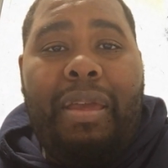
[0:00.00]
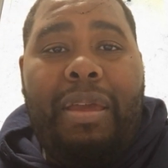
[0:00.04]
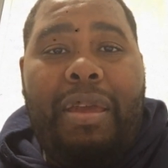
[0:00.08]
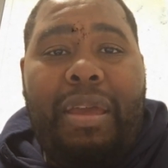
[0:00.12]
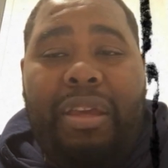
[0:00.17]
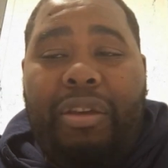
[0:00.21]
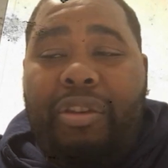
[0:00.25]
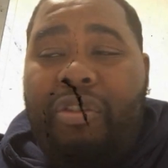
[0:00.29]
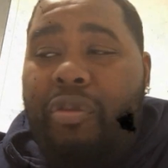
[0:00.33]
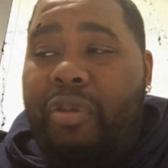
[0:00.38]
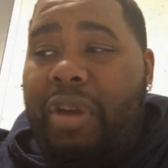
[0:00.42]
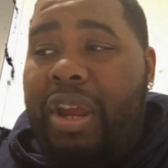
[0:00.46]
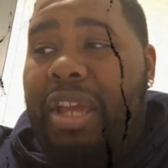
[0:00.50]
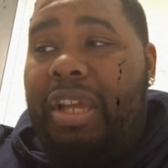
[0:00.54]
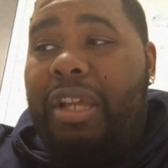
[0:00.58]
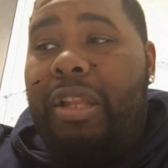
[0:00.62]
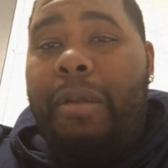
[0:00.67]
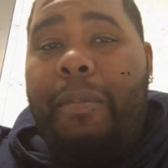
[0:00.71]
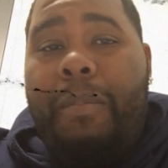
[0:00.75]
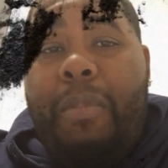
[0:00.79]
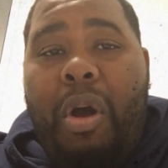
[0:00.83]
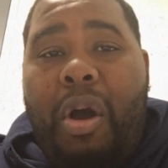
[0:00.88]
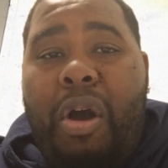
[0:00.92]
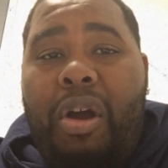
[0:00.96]
And Craig
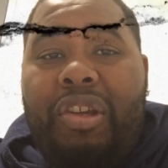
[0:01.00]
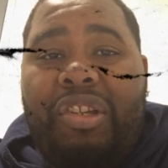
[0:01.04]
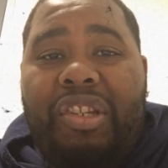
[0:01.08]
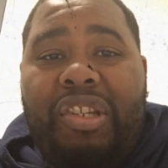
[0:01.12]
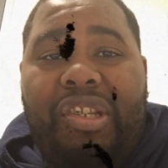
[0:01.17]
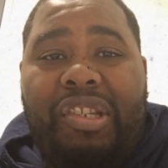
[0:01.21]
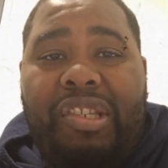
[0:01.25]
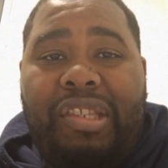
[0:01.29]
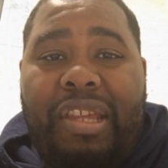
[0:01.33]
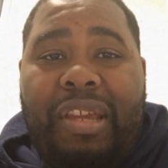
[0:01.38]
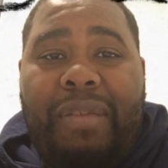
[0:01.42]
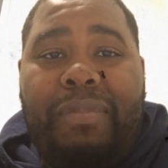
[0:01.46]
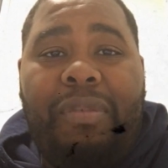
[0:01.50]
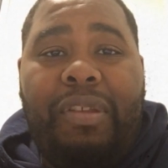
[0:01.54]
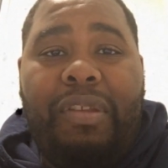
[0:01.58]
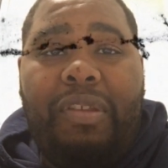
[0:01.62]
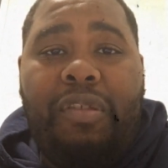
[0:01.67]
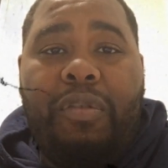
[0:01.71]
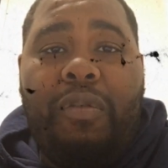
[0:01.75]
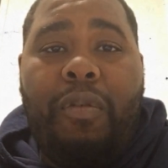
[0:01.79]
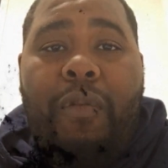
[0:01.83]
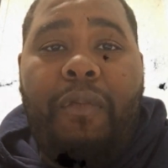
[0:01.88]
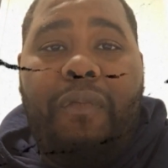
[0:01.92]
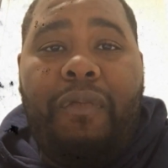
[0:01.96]
Lamar just stepped his
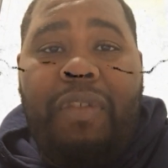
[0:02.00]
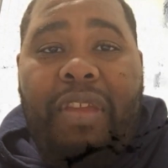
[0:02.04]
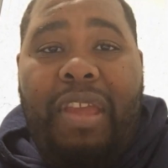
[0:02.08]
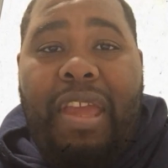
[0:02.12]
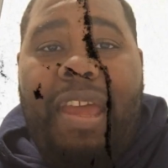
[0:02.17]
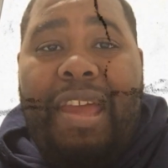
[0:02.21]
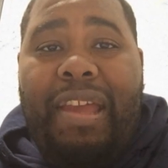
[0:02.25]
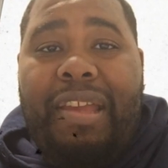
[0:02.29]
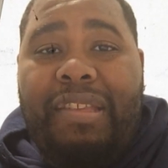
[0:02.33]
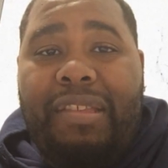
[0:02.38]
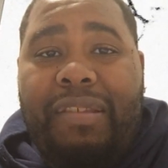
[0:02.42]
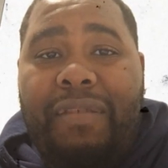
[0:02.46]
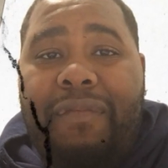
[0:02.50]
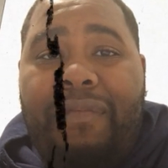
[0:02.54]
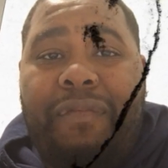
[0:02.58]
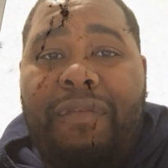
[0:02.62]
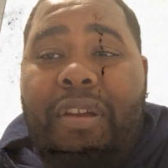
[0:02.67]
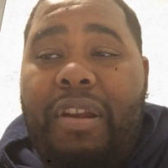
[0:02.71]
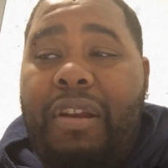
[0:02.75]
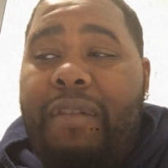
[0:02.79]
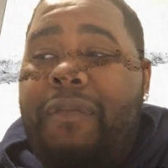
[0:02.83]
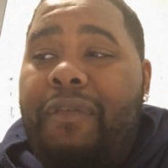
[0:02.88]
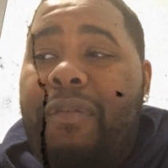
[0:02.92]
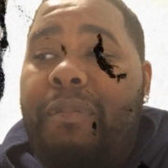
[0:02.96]
goofy ass in
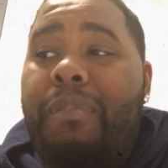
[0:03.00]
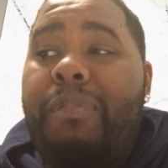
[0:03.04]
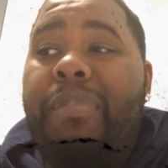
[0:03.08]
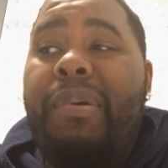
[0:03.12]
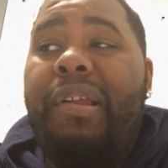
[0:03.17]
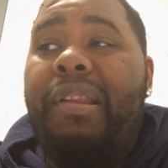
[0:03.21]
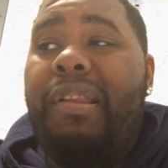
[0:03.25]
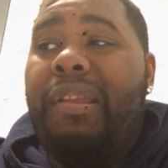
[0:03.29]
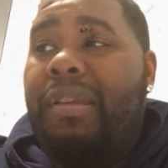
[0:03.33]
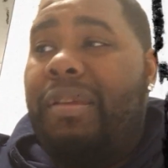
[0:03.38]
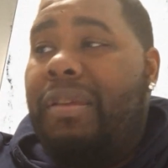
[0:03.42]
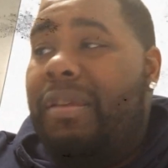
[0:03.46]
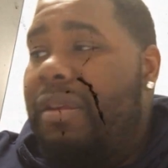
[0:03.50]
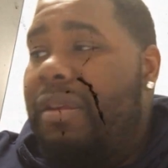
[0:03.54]
front of a bullet.